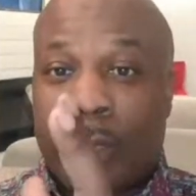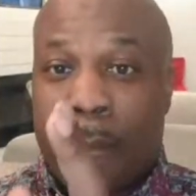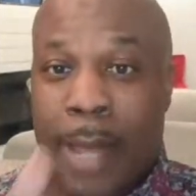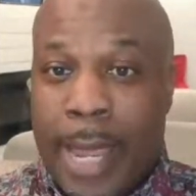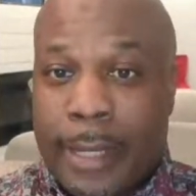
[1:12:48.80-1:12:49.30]

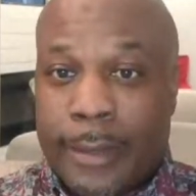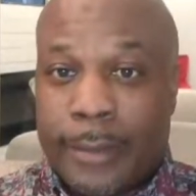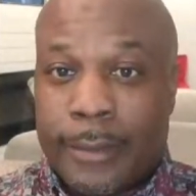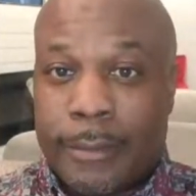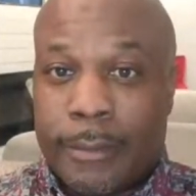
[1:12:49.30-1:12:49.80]
Because that
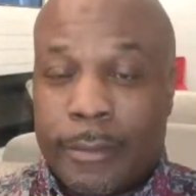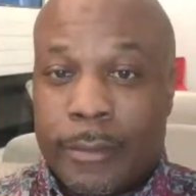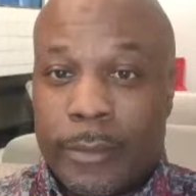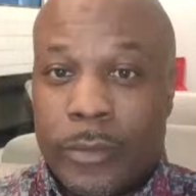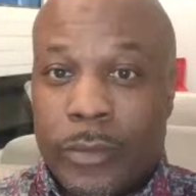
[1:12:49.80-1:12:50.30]
middle
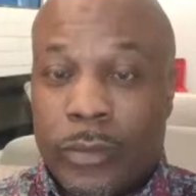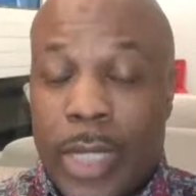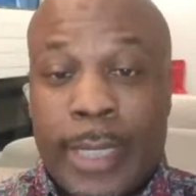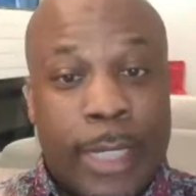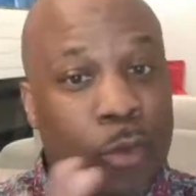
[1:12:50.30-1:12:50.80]
linebacker was the
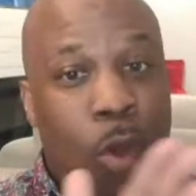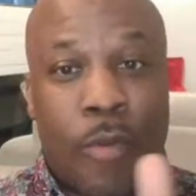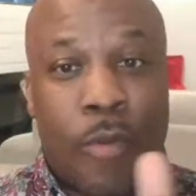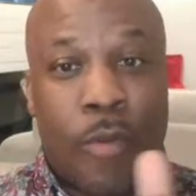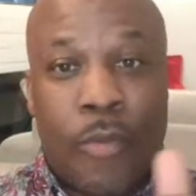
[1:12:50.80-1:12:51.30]
Mike.
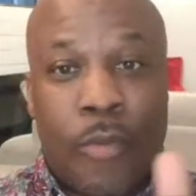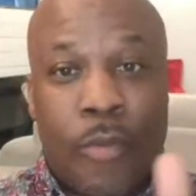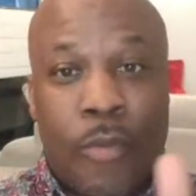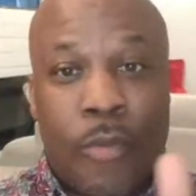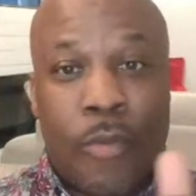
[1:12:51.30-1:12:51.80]

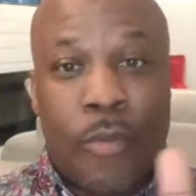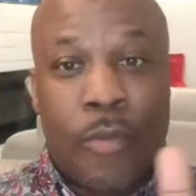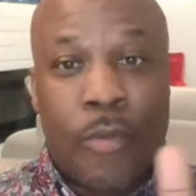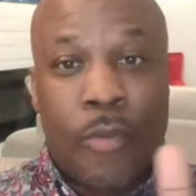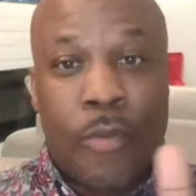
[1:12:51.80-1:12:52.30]
And
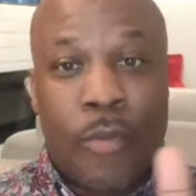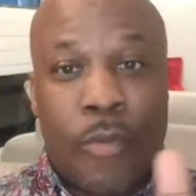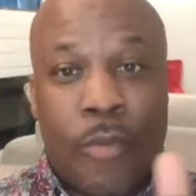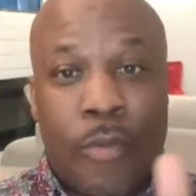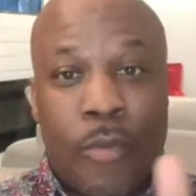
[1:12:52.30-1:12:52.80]
just rolled him
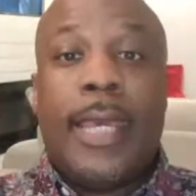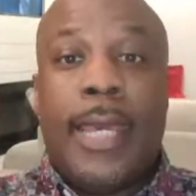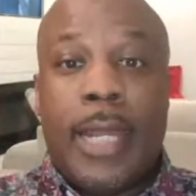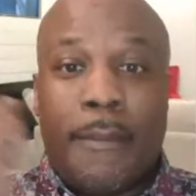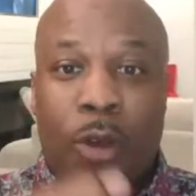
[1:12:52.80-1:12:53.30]
right out
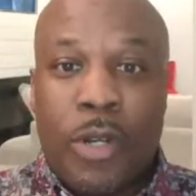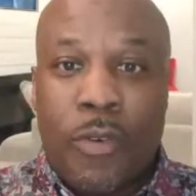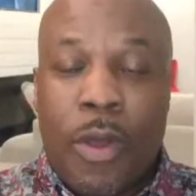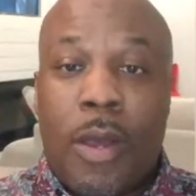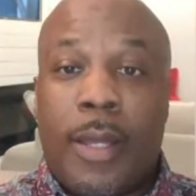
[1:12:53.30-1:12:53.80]
there in the
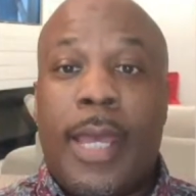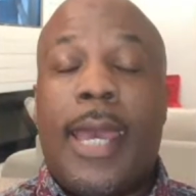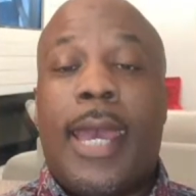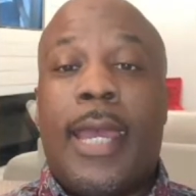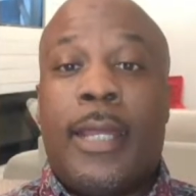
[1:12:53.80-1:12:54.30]
flat,
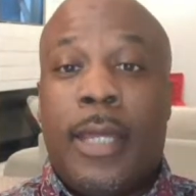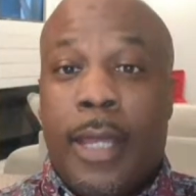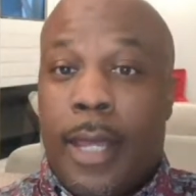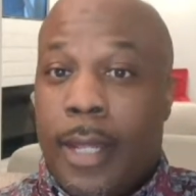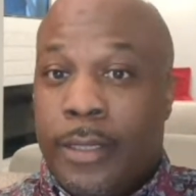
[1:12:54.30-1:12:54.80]

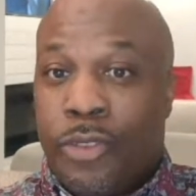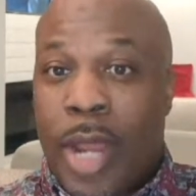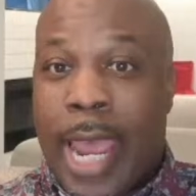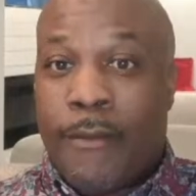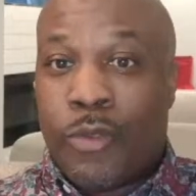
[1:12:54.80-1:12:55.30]
hit him on the
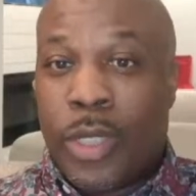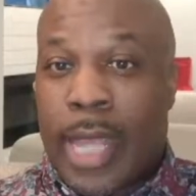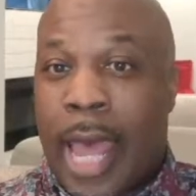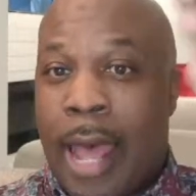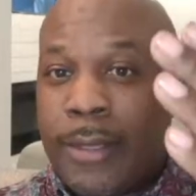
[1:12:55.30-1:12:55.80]
run,
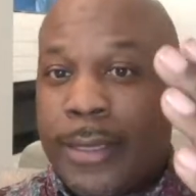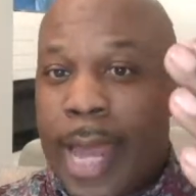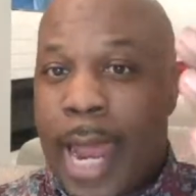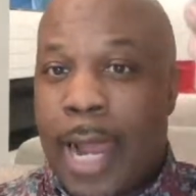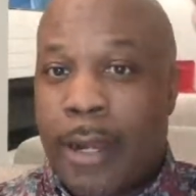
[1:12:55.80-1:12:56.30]
and
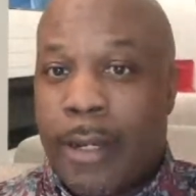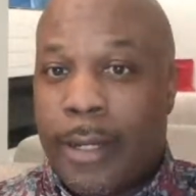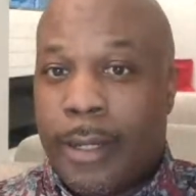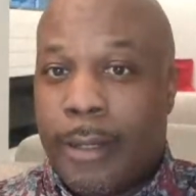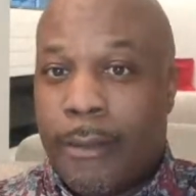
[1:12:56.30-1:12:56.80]

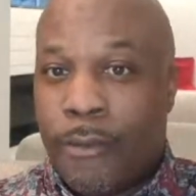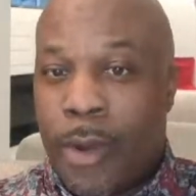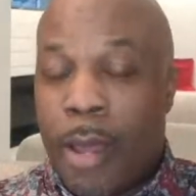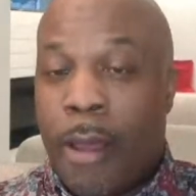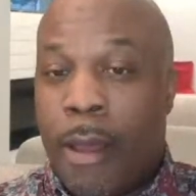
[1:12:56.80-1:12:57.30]
Travis was the
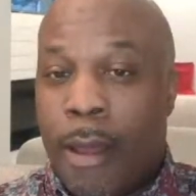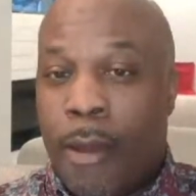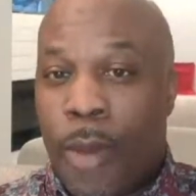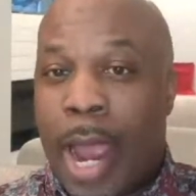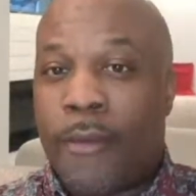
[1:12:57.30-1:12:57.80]

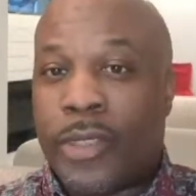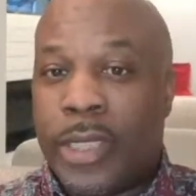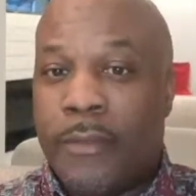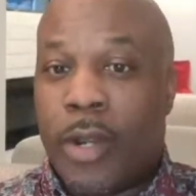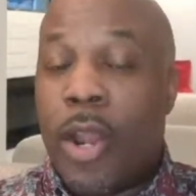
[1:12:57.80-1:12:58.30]
outside
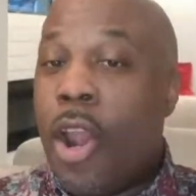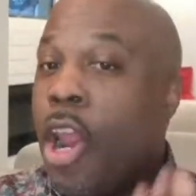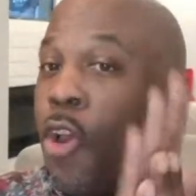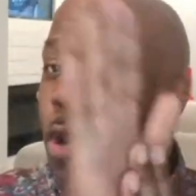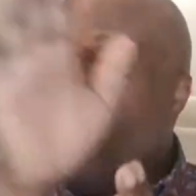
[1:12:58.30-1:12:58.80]

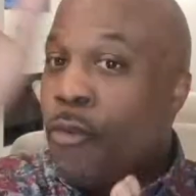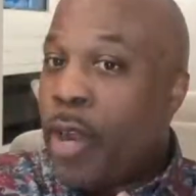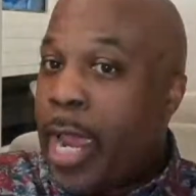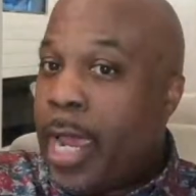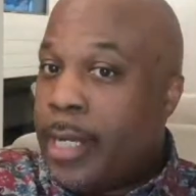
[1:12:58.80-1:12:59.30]

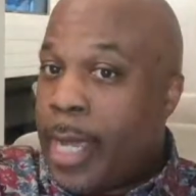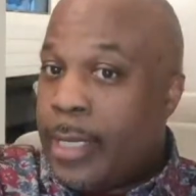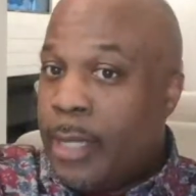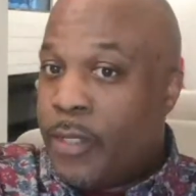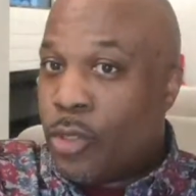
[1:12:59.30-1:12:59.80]
wide receiver.